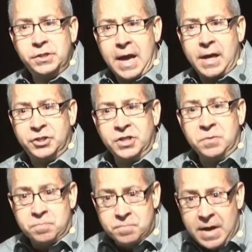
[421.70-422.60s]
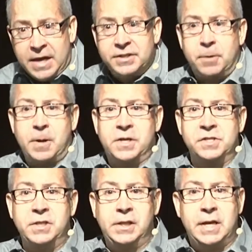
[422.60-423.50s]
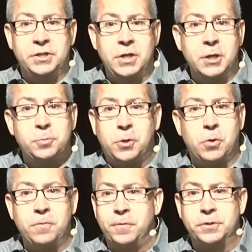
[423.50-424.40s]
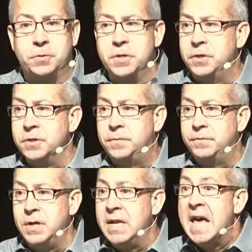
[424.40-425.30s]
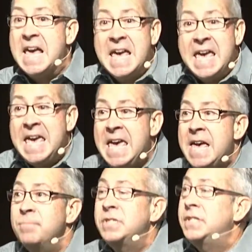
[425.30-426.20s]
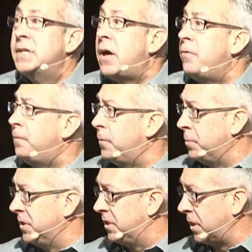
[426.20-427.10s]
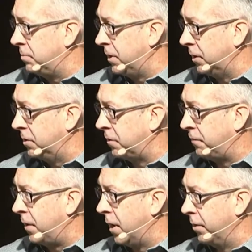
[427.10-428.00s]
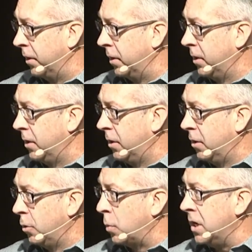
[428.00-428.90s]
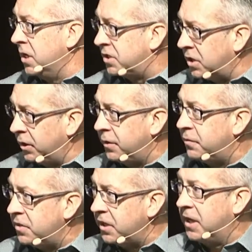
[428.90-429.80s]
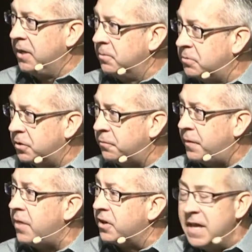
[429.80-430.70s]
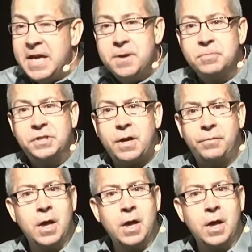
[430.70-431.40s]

actually makes that reconciliation, it's recorded in 1 Corinthians 15, he himself will be subject to the Father. When he has delivered the kingdom to the Father, he himself.